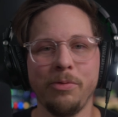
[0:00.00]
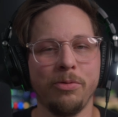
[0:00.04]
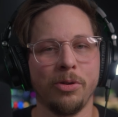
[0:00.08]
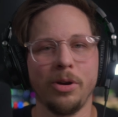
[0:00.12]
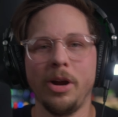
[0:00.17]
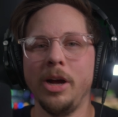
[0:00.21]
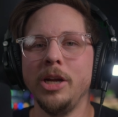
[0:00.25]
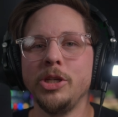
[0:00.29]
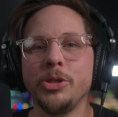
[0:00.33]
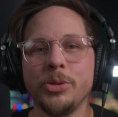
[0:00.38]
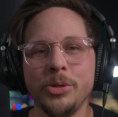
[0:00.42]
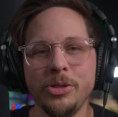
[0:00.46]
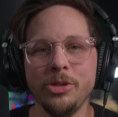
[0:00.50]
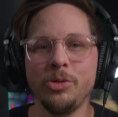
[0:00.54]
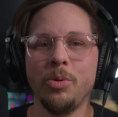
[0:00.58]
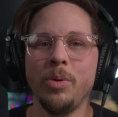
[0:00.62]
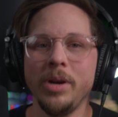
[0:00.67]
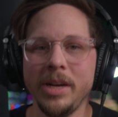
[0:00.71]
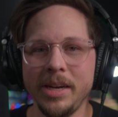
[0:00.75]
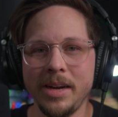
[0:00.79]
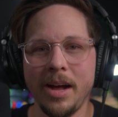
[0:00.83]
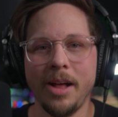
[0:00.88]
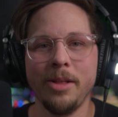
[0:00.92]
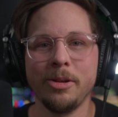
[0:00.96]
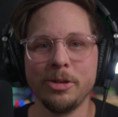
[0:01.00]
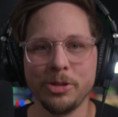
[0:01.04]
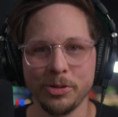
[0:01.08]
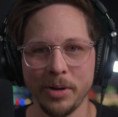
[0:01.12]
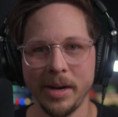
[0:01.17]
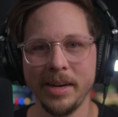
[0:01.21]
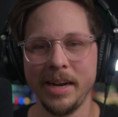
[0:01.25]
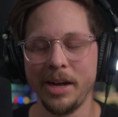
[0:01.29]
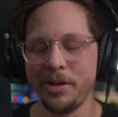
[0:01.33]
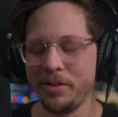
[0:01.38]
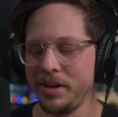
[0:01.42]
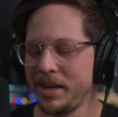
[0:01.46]
for $120
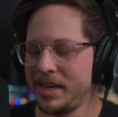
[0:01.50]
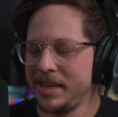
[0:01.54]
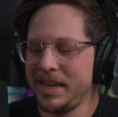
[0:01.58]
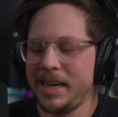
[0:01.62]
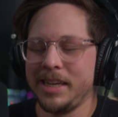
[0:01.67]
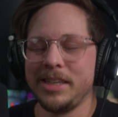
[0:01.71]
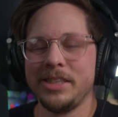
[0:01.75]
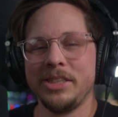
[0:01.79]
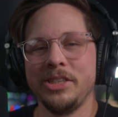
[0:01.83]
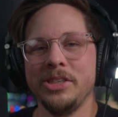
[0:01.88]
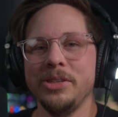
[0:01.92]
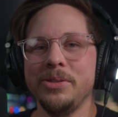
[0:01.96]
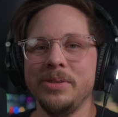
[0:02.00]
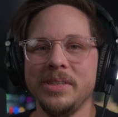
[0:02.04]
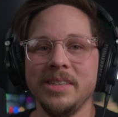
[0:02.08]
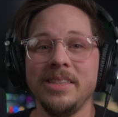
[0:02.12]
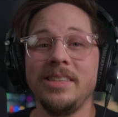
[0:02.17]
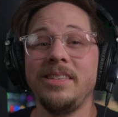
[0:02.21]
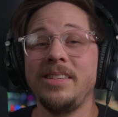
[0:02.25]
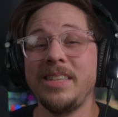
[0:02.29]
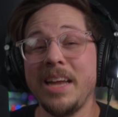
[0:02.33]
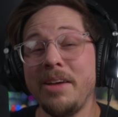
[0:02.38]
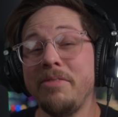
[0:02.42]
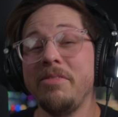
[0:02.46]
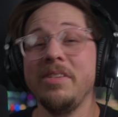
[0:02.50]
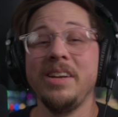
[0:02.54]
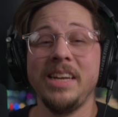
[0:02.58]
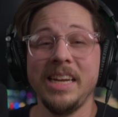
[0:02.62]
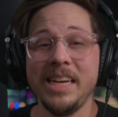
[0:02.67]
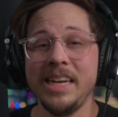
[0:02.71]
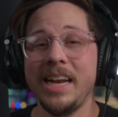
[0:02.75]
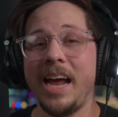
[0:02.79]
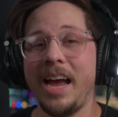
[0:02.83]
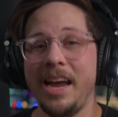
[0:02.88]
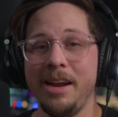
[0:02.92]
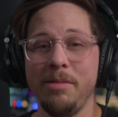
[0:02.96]
right now. The Connect 2 is
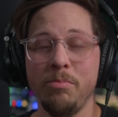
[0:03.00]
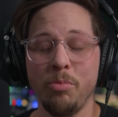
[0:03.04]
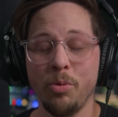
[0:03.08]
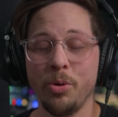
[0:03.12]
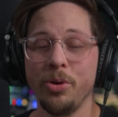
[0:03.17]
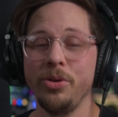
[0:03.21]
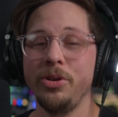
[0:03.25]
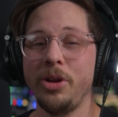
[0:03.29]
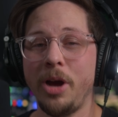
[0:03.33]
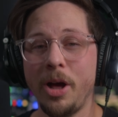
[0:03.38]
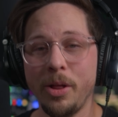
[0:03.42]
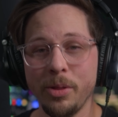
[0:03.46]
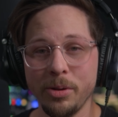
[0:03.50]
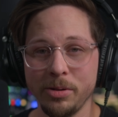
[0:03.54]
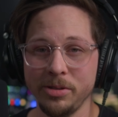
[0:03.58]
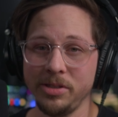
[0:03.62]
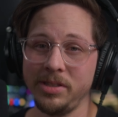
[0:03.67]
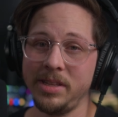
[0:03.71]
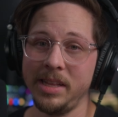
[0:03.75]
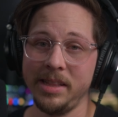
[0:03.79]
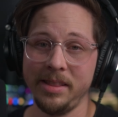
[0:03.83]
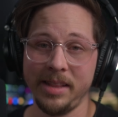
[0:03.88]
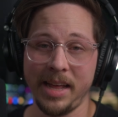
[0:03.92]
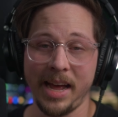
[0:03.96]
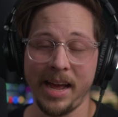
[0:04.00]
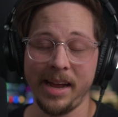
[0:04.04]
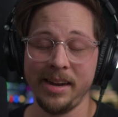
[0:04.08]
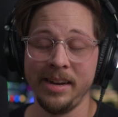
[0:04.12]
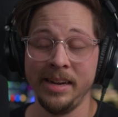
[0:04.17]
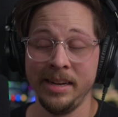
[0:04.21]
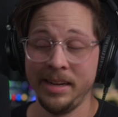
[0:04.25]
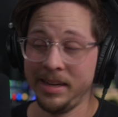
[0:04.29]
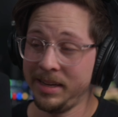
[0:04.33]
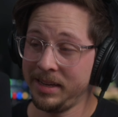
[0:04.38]
$79 more than that.